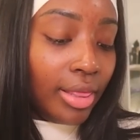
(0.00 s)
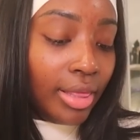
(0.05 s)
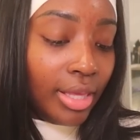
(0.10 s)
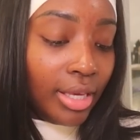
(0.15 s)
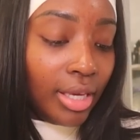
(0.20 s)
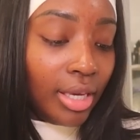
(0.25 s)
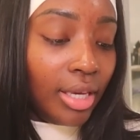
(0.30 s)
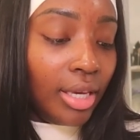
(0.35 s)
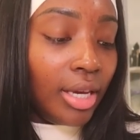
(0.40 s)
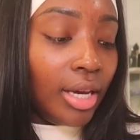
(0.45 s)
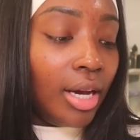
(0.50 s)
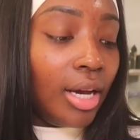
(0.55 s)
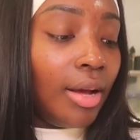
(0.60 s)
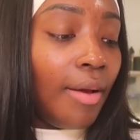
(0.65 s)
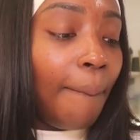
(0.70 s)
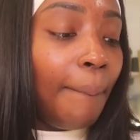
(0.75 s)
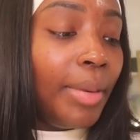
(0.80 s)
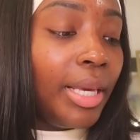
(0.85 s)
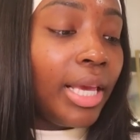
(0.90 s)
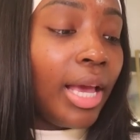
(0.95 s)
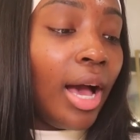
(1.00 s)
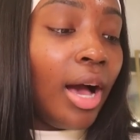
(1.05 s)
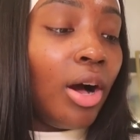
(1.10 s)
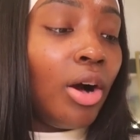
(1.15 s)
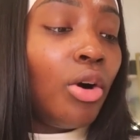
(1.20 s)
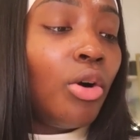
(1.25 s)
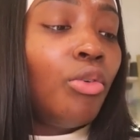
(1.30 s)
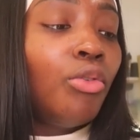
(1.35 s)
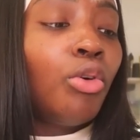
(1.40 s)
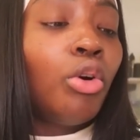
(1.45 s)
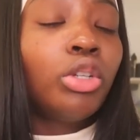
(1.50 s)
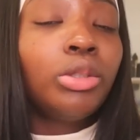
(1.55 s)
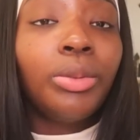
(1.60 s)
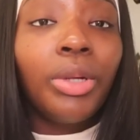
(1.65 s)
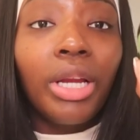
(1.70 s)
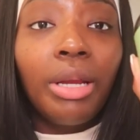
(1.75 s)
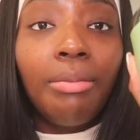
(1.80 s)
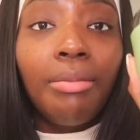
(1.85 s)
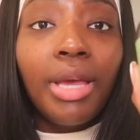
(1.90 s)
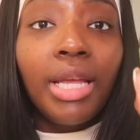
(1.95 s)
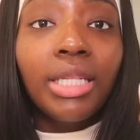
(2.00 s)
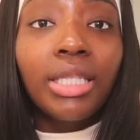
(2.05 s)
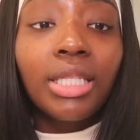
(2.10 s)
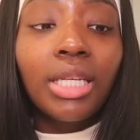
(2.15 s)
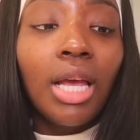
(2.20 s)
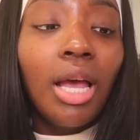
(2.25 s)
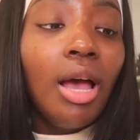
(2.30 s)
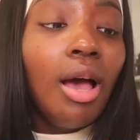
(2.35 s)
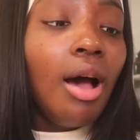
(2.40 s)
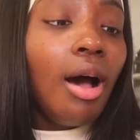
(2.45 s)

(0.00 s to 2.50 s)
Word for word: the uh, Rosemary Mint